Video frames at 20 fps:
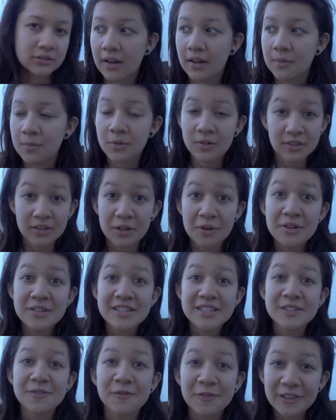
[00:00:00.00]
And there
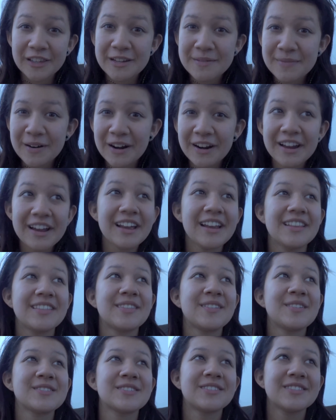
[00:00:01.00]
was this flea market
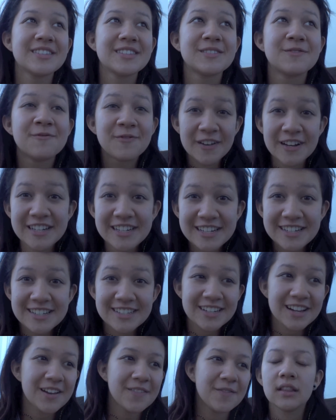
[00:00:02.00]
and there's all this vintage
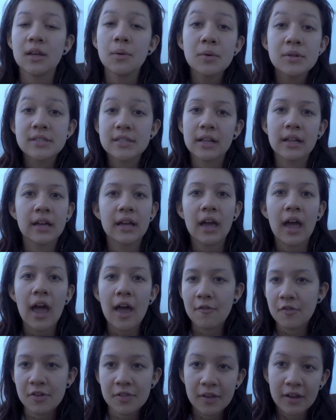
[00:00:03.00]
stuff. They were selling
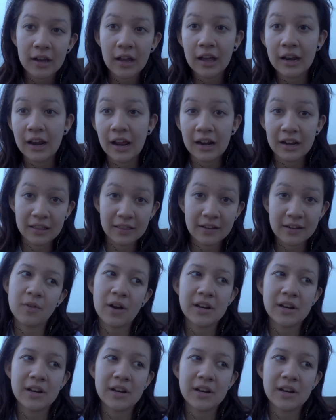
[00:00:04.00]
everything and anything.